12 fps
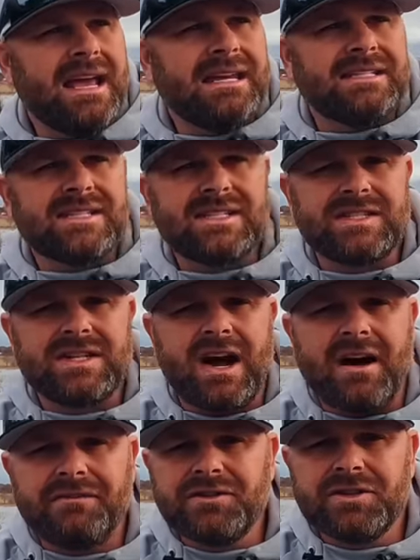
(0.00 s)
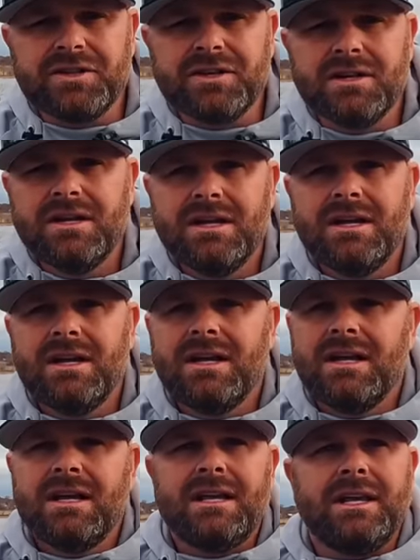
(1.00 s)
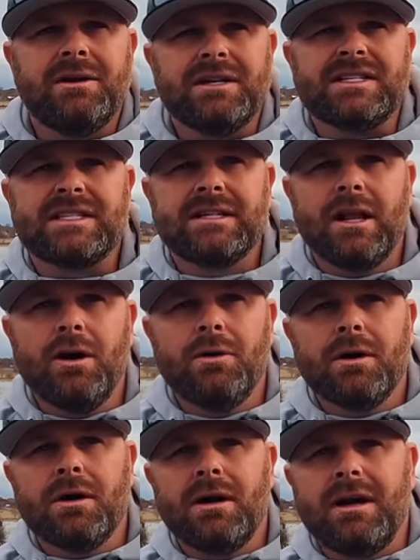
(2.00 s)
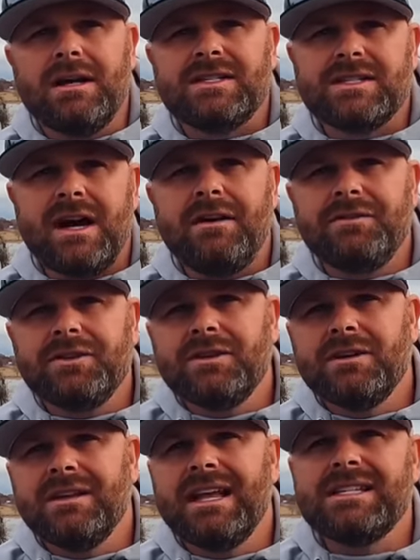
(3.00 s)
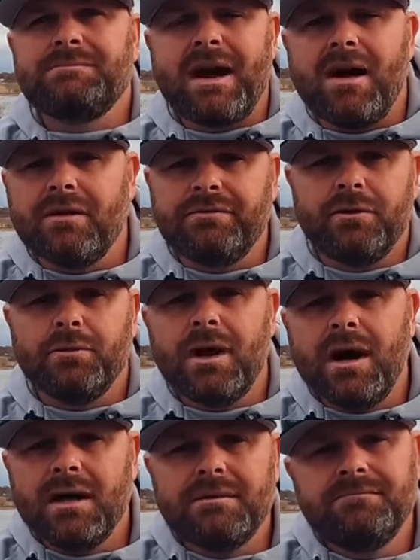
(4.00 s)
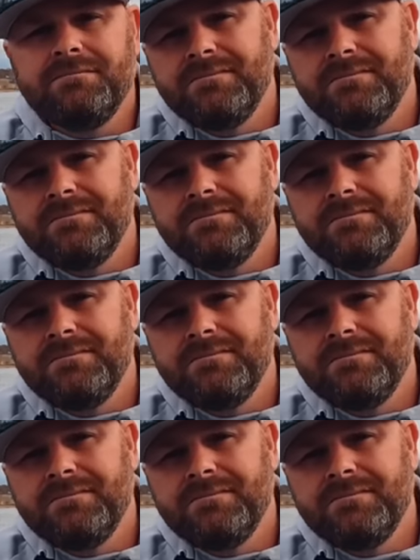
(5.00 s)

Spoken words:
softer, you know, a softer, less powerful rod.